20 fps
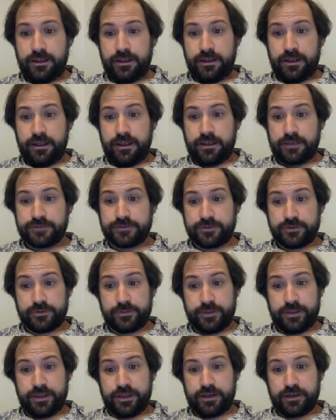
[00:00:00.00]
as are
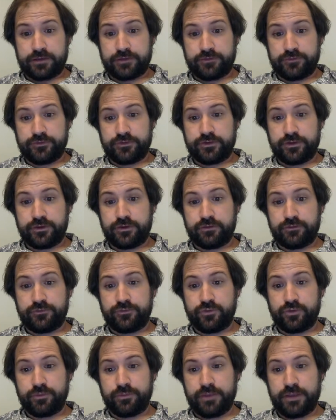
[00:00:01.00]
the mechanics of tunnel
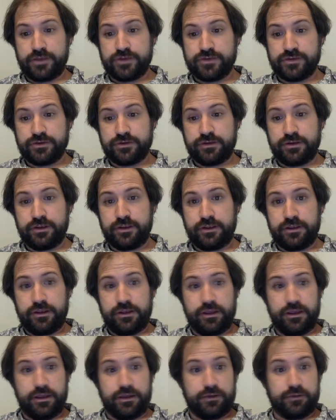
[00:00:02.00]
formation,
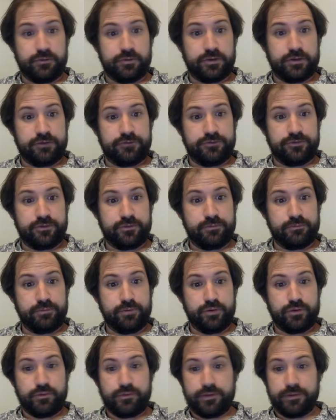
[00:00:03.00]
and really few
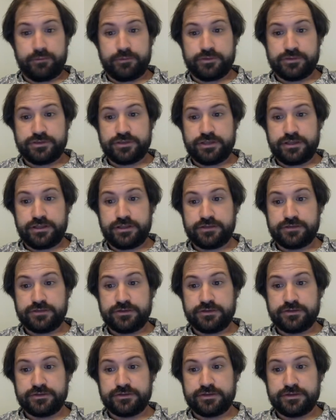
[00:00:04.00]
burrowing machines
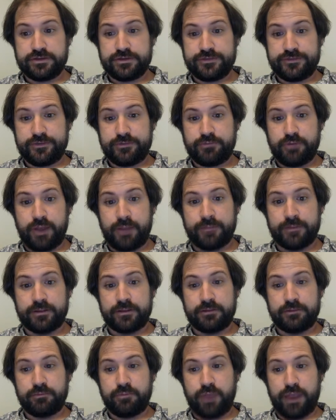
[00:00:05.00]
exist for
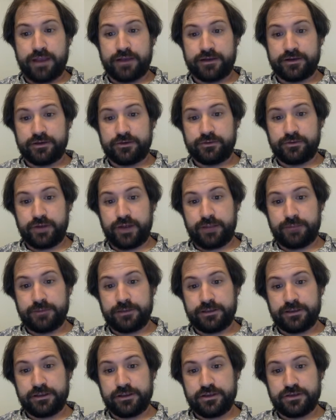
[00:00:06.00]
practical
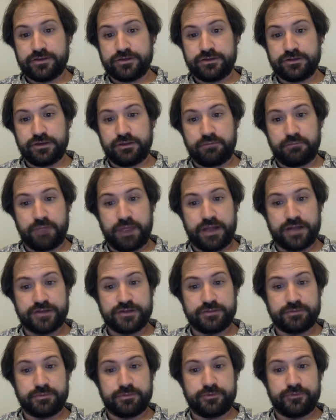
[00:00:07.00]
application that match
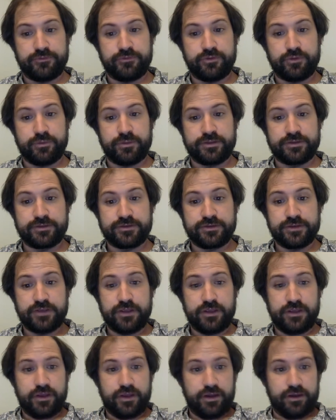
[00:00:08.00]
the performance
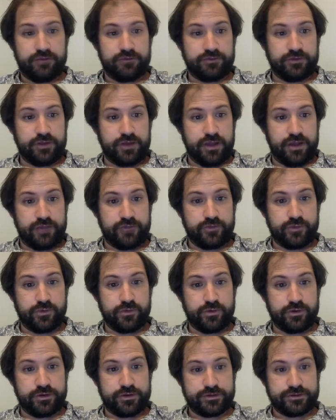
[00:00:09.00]
of live
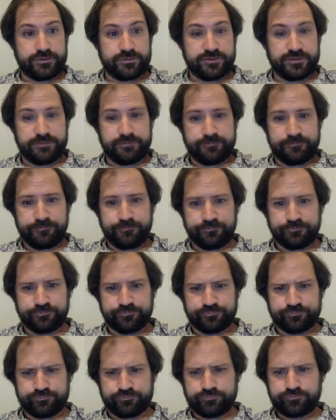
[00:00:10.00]
organisms.
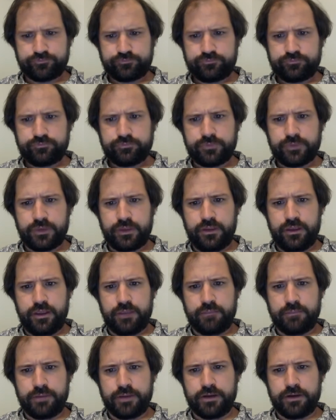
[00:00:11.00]

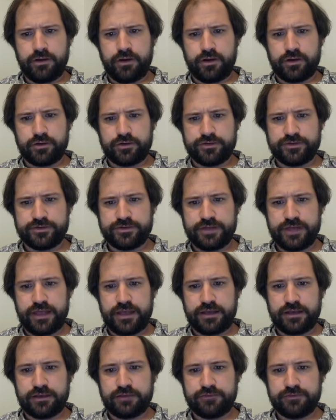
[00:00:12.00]
A better
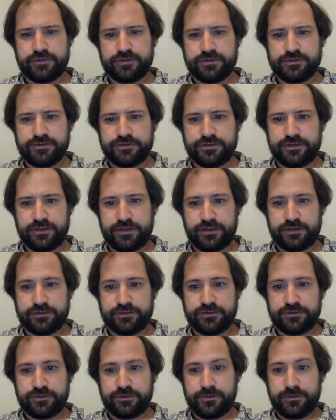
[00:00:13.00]
understanding of these
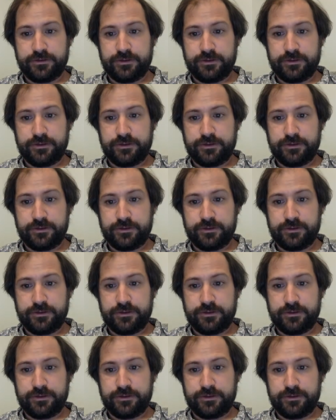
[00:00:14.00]
things